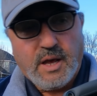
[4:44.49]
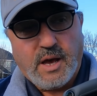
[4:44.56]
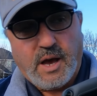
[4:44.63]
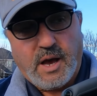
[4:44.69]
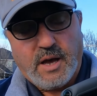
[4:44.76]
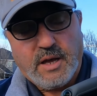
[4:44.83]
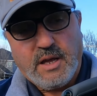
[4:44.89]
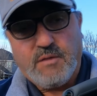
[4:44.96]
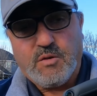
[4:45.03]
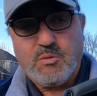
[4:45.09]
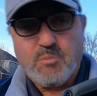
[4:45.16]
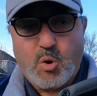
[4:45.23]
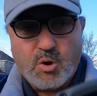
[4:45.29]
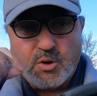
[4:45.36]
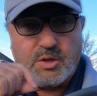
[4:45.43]

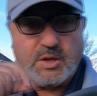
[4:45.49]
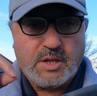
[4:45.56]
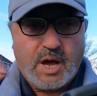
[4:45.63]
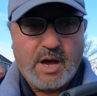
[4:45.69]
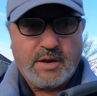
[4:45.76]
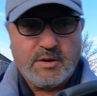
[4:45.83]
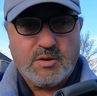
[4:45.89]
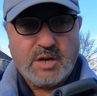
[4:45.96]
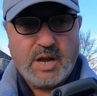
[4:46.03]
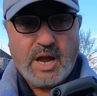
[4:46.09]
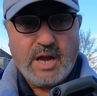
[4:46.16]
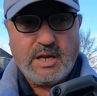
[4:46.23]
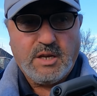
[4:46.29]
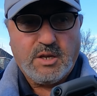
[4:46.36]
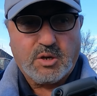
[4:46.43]
even more than the
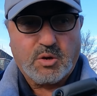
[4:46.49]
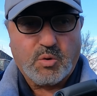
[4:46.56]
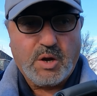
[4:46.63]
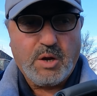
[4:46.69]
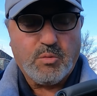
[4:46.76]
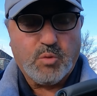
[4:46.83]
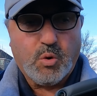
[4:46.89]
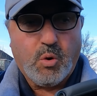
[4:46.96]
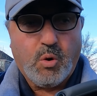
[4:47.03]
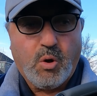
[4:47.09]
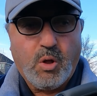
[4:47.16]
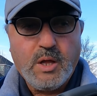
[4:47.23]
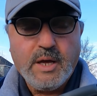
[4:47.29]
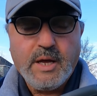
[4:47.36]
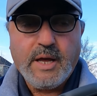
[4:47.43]
180-degree
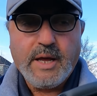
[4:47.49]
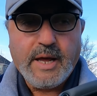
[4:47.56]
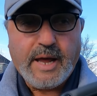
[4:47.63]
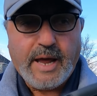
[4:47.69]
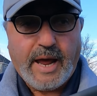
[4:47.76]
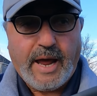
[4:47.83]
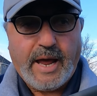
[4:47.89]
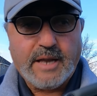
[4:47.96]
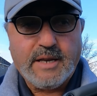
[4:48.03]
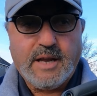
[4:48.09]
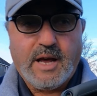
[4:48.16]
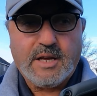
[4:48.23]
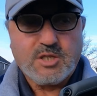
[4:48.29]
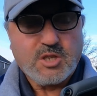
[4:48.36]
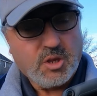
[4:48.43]
rule,
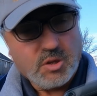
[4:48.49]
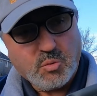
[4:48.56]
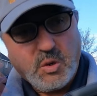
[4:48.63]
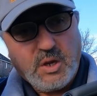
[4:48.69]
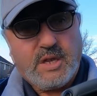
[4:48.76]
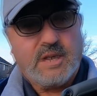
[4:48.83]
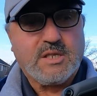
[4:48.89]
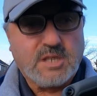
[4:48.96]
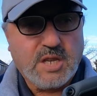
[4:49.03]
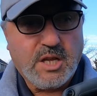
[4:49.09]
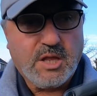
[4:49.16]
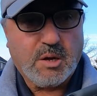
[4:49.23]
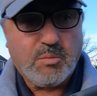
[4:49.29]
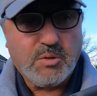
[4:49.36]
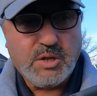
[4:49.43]
and so that we can
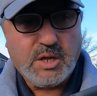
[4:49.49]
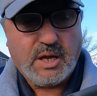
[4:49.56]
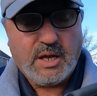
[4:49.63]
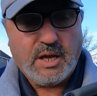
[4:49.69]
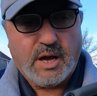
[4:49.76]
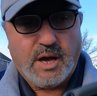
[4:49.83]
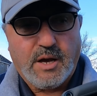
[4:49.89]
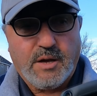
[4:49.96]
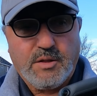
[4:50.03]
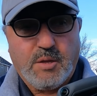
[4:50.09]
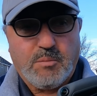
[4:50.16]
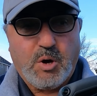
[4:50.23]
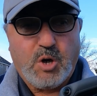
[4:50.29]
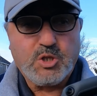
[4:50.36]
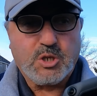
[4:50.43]
see
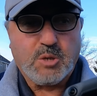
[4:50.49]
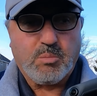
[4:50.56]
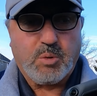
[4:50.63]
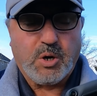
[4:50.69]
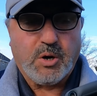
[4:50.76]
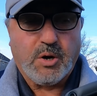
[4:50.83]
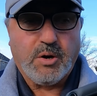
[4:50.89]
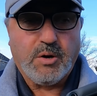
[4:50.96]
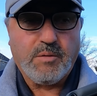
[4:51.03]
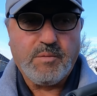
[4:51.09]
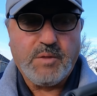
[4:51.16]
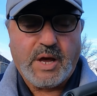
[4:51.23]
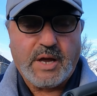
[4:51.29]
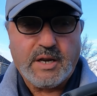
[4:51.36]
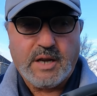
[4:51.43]
the motion blur
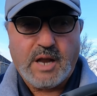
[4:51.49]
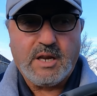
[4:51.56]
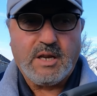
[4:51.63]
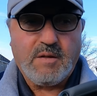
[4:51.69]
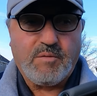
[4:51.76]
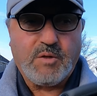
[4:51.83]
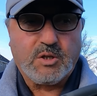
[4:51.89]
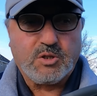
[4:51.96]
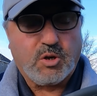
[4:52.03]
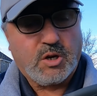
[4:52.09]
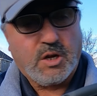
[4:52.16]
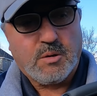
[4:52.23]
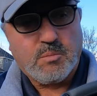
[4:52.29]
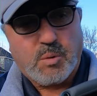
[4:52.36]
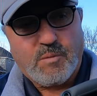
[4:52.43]
that an ND filter
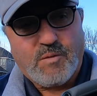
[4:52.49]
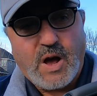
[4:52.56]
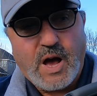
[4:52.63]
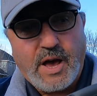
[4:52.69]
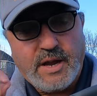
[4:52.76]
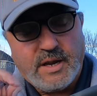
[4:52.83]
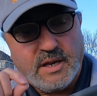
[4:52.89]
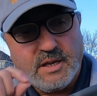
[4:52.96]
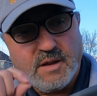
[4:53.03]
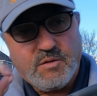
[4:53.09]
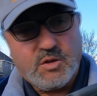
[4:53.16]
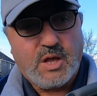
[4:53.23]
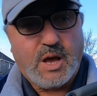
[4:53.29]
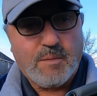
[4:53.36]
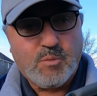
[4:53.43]
can provide and
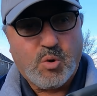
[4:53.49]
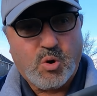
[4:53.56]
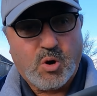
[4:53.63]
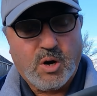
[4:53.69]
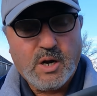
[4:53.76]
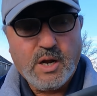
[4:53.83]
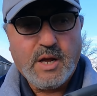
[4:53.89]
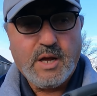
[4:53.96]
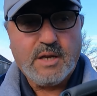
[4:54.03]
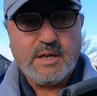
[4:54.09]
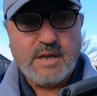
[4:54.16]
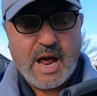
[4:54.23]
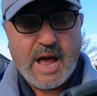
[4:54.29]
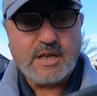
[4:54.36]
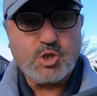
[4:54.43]
give you that more
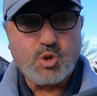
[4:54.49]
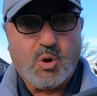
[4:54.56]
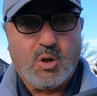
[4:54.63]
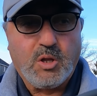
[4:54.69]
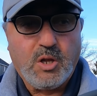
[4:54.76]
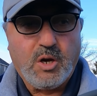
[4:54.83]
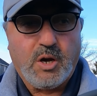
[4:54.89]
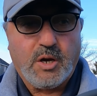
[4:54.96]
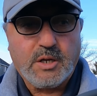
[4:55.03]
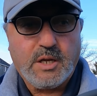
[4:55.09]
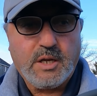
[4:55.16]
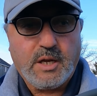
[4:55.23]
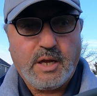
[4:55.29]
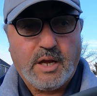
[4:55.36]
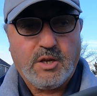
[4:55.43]
natural look
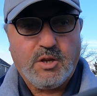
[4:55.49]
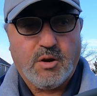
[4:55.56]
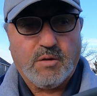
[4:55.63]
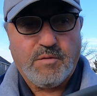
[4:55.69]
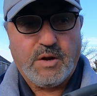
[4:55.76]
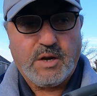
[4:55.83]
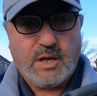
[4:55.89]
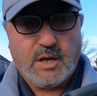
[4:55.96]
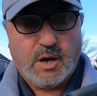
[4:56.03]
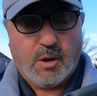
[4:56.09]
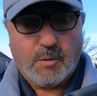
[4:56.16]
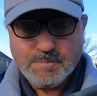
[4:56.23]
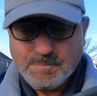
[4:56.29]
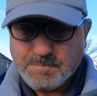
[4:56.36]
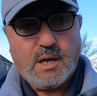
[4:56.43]
in your
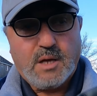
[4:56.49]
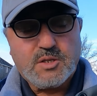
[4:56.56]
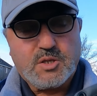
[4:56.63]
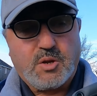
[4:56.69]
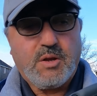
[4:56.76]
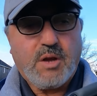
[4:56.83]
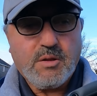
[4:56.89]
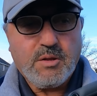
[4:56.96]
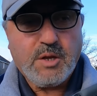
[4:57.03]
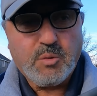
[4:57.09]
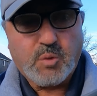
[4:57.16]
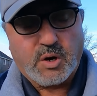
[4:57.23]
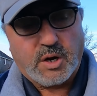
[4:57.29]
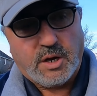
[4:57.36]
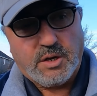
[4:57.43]
video. So the other
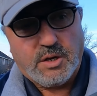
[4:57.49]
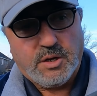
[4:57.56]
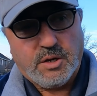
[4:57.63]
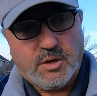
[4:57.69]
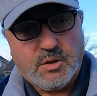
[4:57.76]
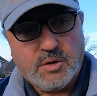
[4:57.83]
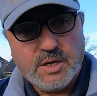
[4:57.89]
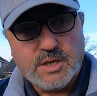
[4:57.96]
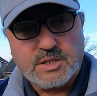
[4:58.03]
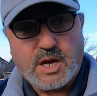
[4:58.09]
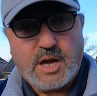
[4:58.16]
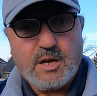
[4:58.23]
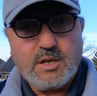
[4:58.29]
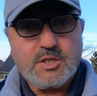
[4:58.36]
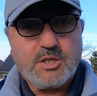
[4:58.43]
thing we're going to do is
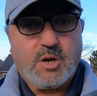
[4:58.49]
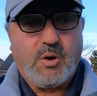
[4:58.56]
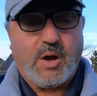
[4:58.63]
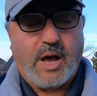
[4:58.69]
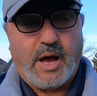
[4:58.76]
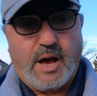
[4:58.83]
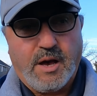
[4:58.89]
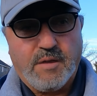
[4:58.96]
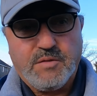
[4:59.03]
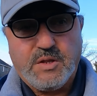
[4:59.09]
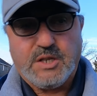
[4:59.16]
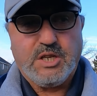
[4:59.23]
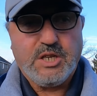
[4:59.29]
I also have the